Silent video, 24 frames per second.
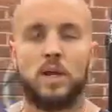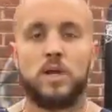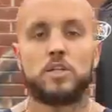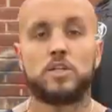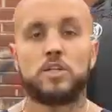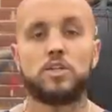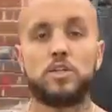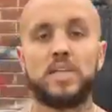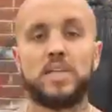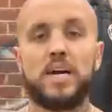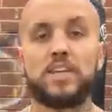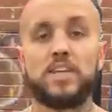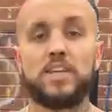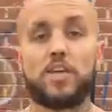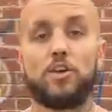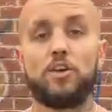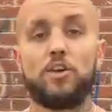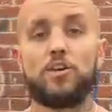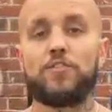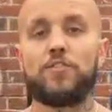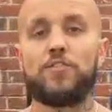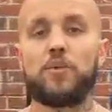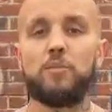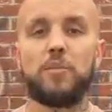So now that
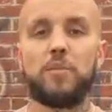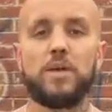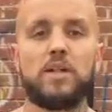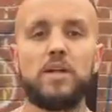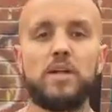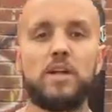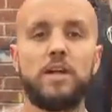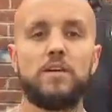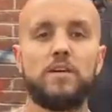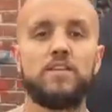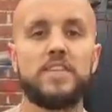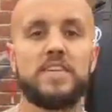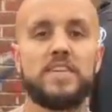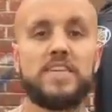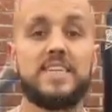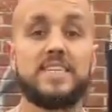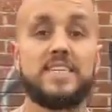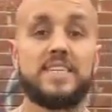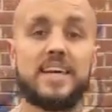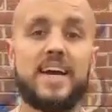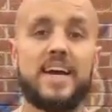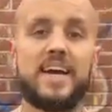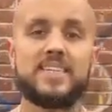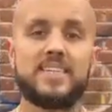you're familiar with
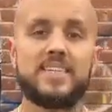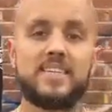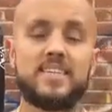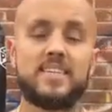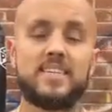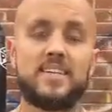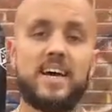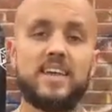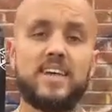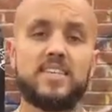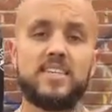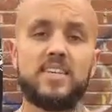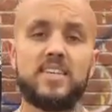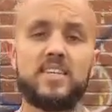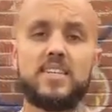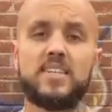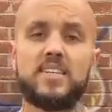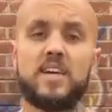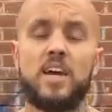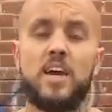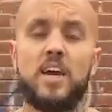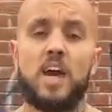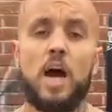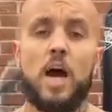these exercises,
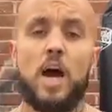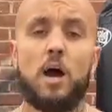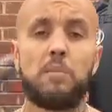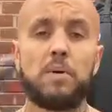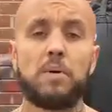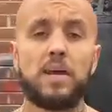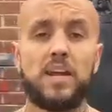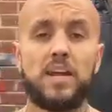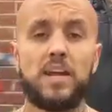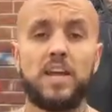I'm gonna